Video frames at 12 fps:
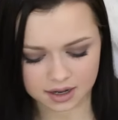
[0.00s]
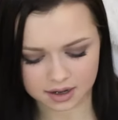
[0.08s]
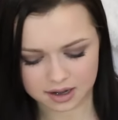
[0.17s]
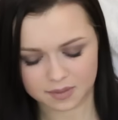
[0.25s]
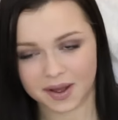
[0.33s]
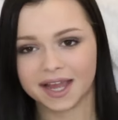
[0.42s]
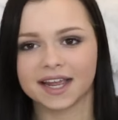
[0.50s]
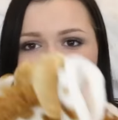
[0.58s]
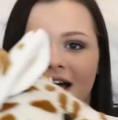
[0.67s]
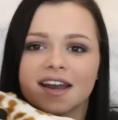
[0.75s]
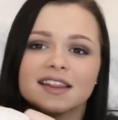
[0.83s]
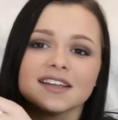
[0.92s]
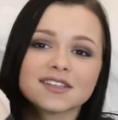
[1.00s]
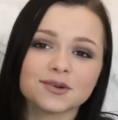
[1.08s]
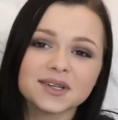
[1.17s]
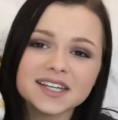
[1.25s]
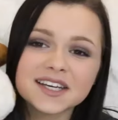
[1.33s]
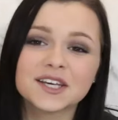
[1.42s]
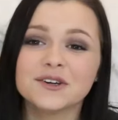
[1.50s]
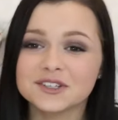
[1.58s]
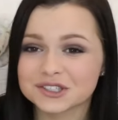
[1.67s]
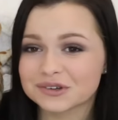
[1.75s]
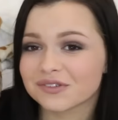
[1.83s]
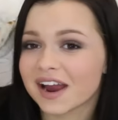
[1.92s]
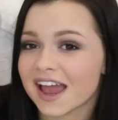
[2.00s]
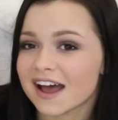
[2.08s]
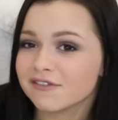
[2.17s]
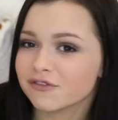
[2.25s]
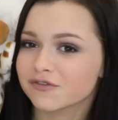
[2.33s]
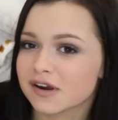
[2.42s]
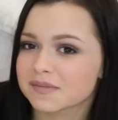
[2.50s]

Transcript: um, I got this really cute giraffe